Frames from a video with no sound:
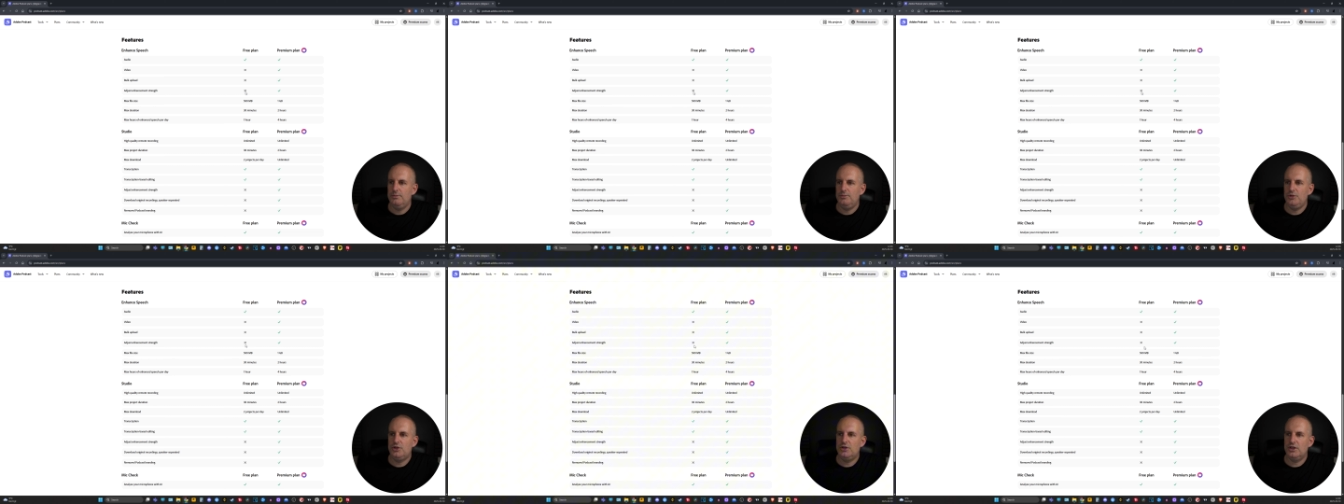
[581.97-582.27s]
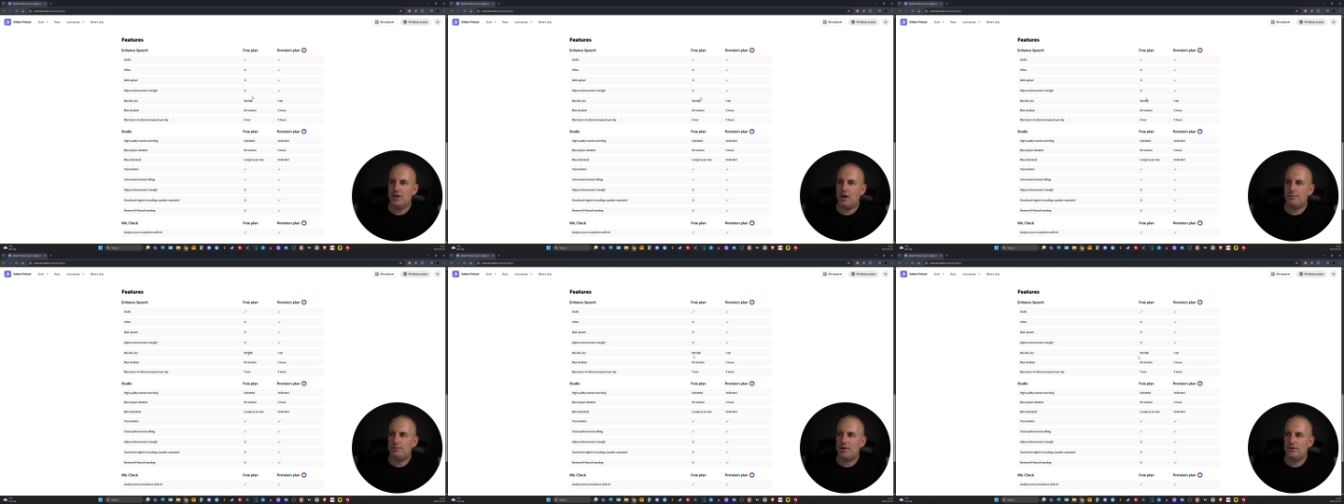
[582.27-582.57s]
You
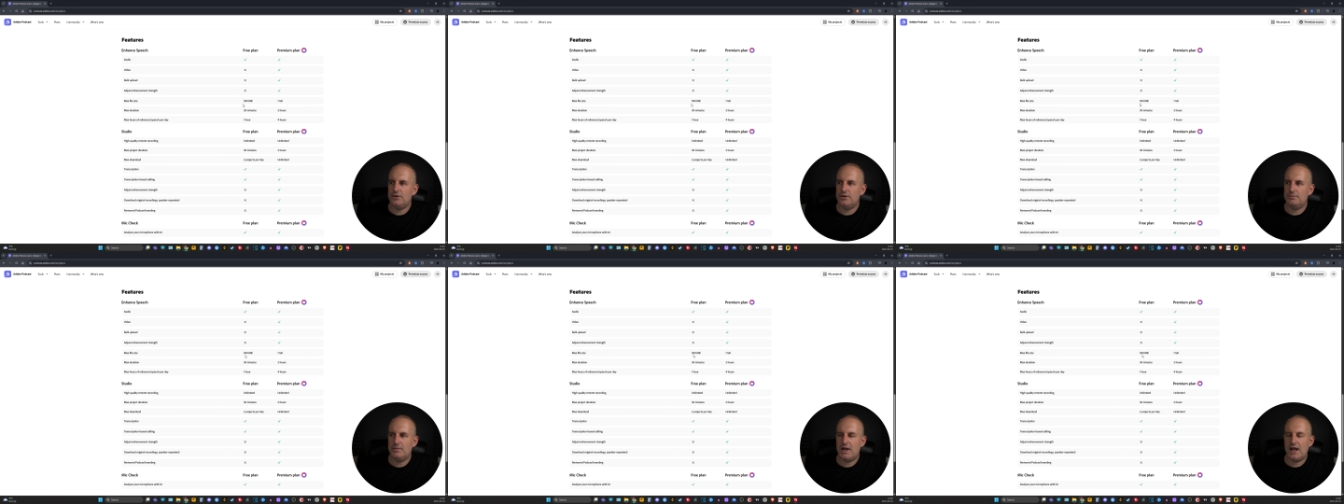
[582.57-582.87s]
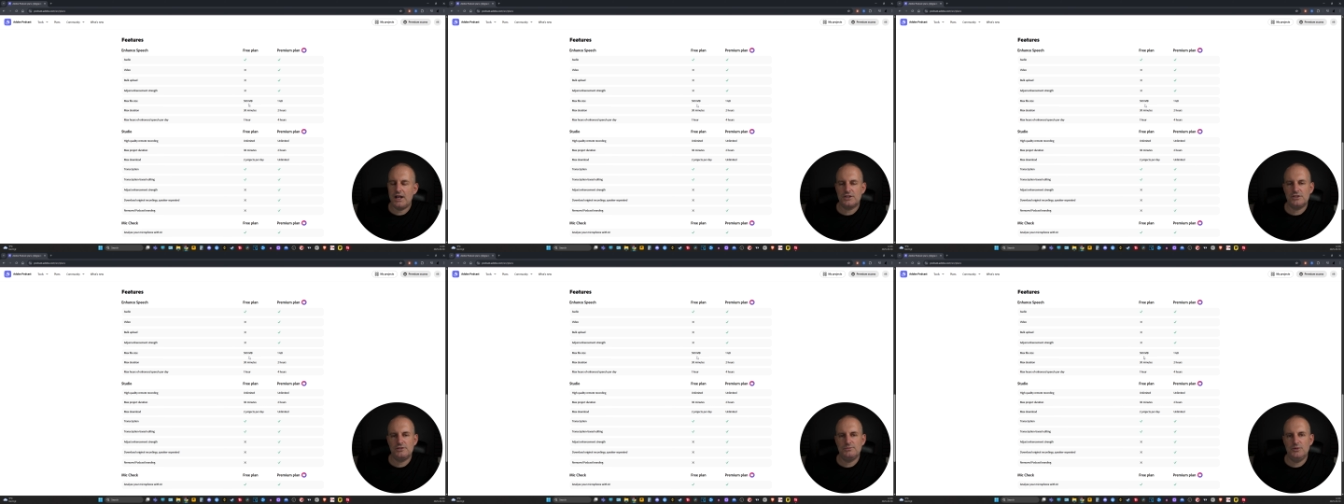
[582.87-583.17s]
can upload a
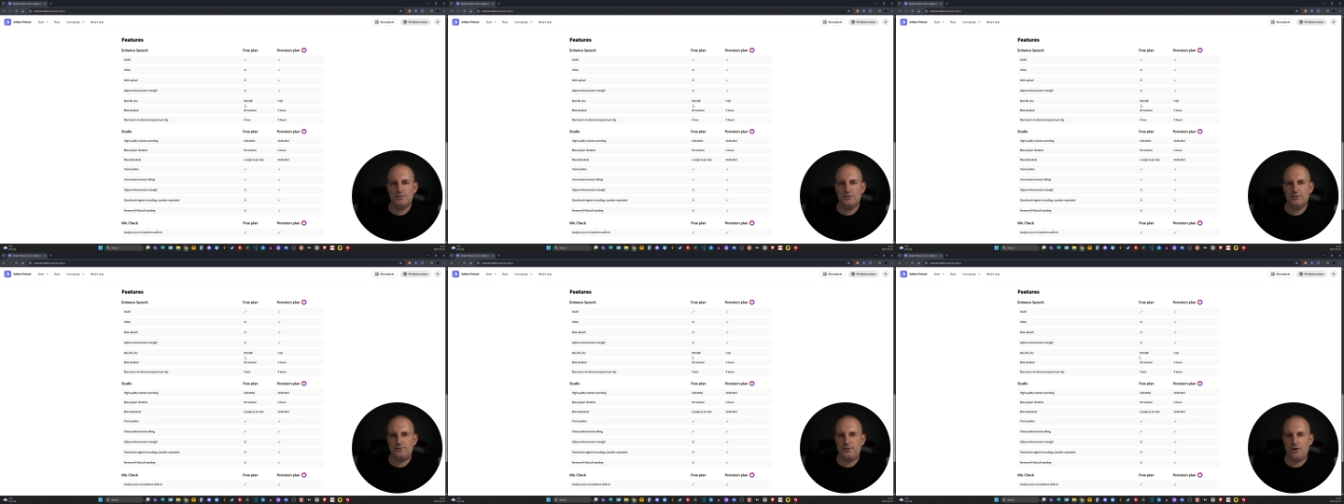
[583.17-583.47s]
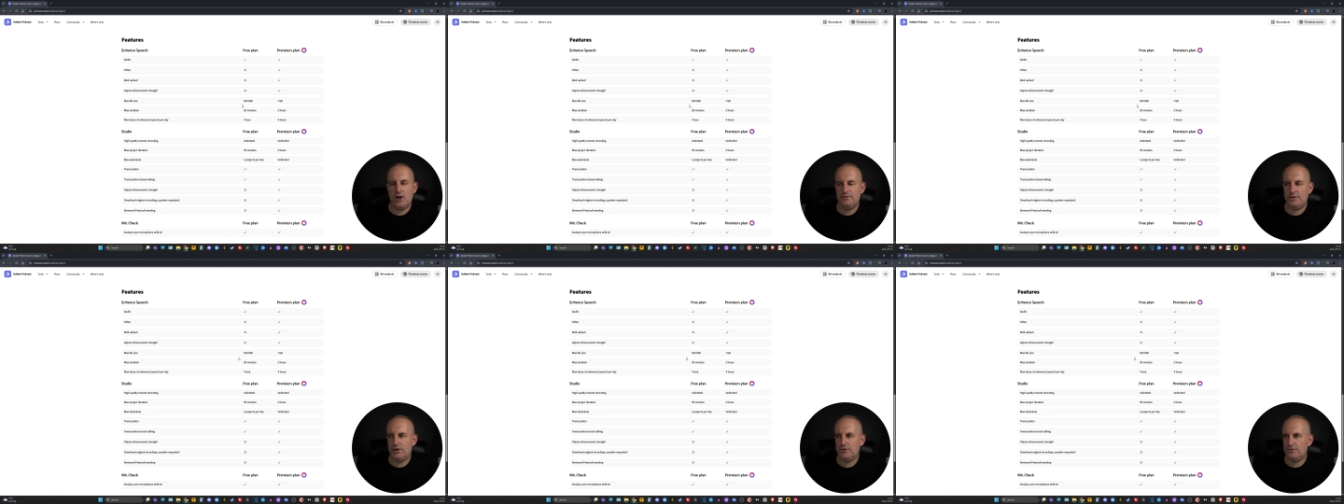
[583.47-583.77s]
maximum of
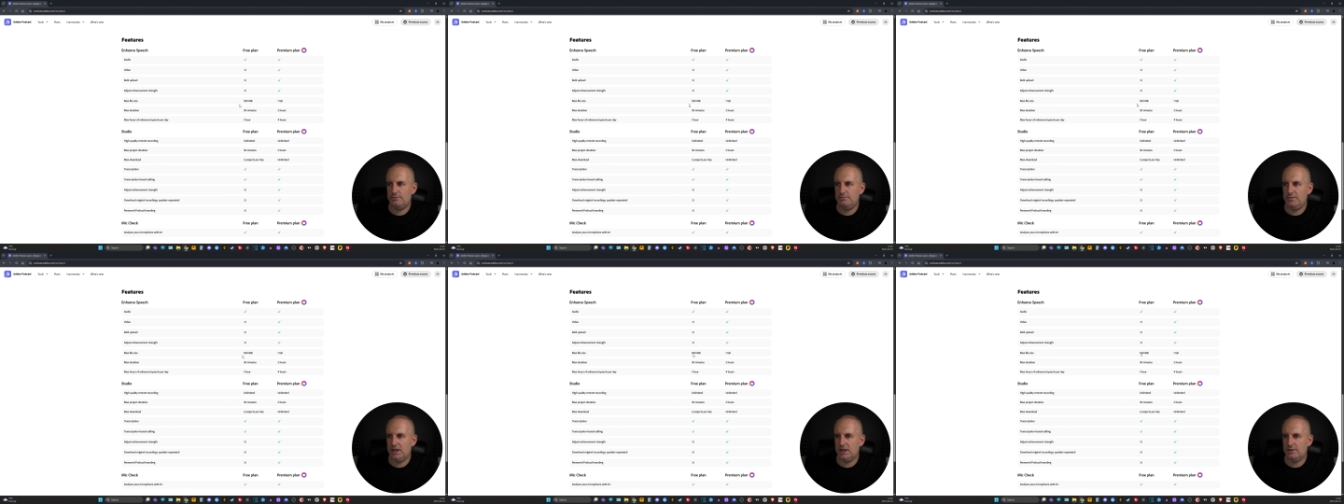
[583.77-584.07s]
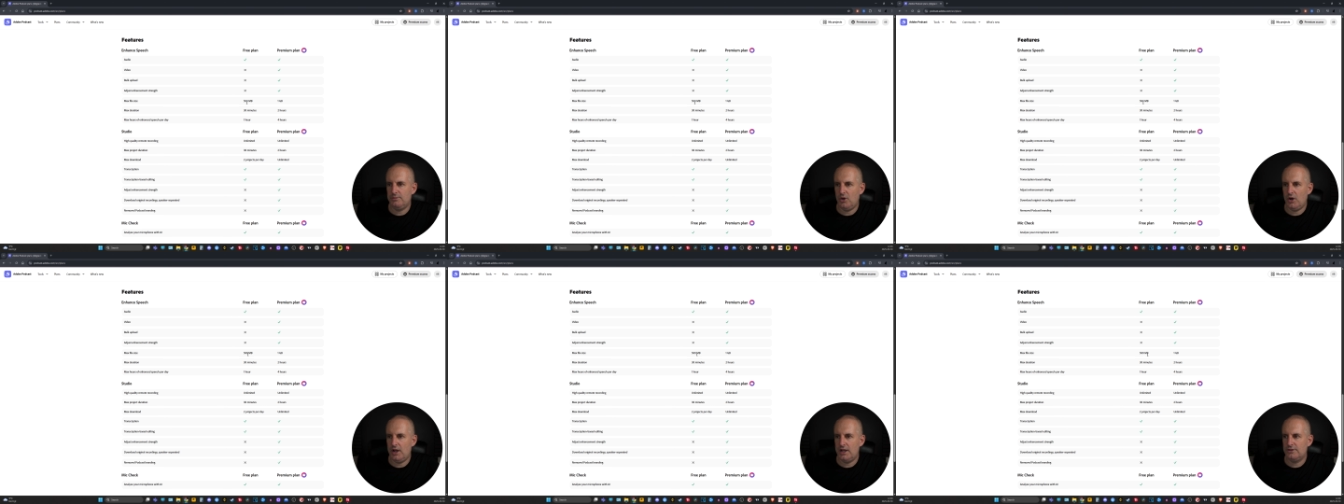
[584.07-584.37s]
500
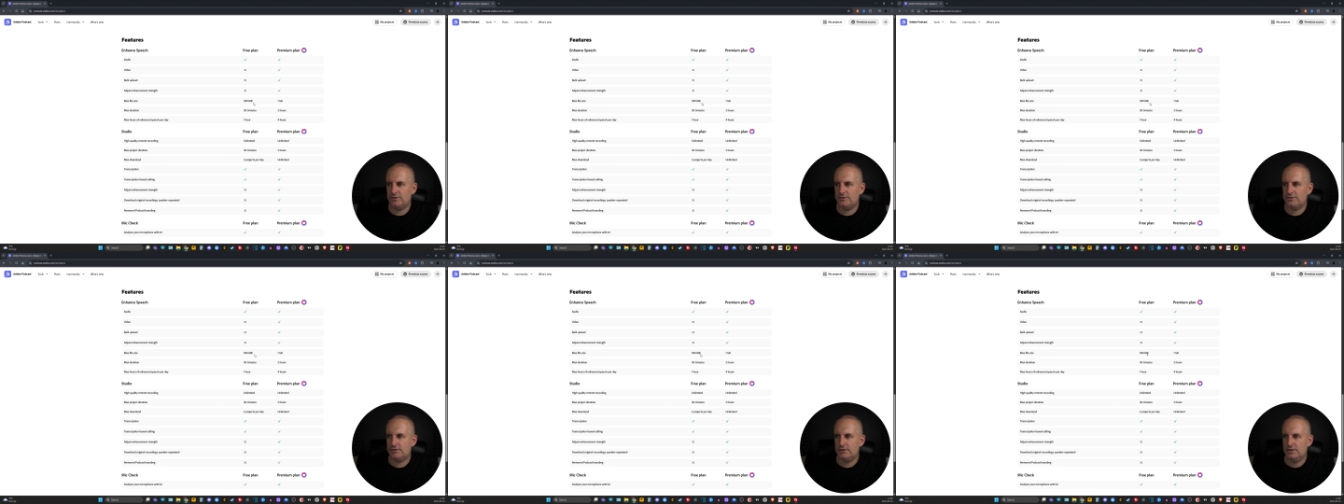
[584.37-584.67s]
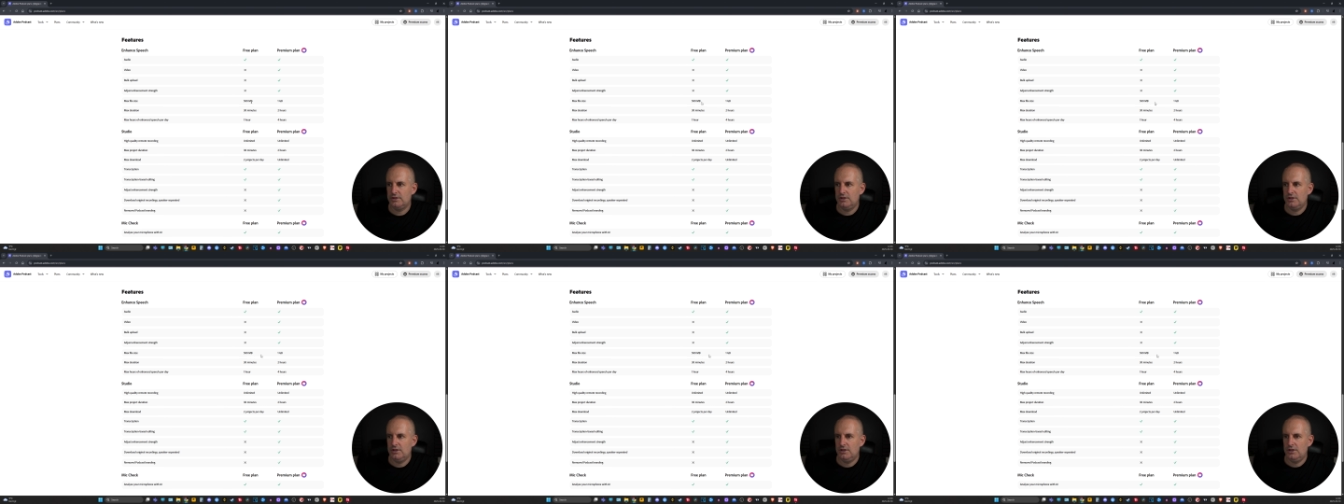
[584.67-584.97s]
megabytes